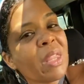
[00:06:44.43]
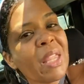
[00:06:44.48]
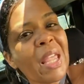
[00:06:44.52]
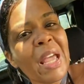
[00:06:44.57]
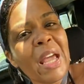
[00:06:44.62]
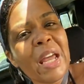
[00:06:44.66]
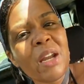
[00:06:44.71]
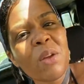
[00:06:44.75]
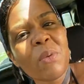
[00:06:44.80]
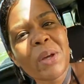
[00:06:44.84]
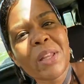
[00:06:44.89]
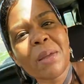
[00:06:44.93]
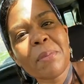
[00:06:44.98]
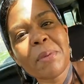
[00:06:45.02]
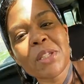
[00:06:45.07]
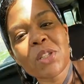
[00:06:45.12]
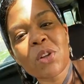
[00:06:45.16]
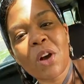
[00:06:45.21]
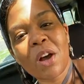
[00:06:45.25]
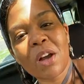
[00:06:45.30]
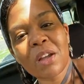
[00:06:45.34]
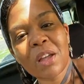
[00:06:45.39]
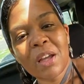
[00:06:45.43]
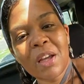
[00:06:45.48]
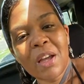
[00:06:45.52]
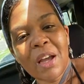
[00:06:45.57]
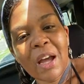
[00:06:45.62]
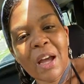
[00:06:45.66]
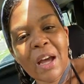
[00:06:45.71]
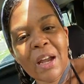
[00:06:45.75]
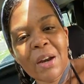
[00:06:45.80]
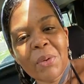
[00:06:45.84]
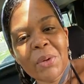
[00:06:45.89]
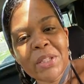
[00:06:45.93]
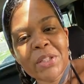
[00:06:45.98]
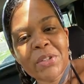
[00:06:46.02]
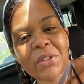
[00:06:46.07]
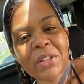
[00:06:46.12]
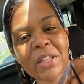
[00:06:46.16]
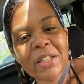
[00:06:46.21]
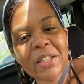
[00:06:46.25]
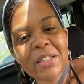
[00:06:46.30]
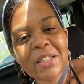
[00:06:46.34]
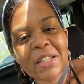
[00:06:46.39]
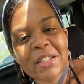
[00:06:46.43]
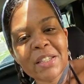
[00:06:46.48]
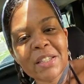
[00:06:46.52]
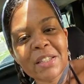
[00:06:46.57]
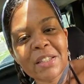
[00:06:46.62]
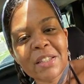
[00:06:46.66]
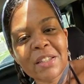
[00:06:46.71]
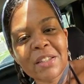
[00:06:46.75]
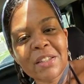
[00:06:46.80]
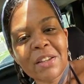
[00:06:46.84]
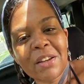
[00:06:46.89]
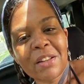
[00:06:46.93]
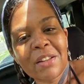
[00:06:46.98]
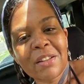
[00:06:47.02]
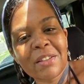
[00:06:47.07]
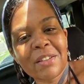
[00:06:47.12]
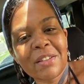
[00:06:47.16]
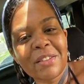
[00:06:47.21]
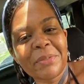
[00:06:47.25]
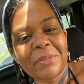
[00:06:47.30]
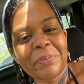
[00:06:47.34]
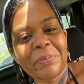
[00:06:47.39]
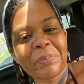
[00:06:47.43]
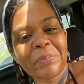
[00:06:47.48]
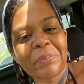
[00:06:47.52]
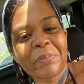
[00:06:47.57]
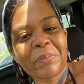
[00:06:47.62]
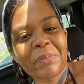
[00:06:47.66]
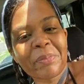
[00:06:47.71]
Anyway, let me talk. I don't want to do this because y'all.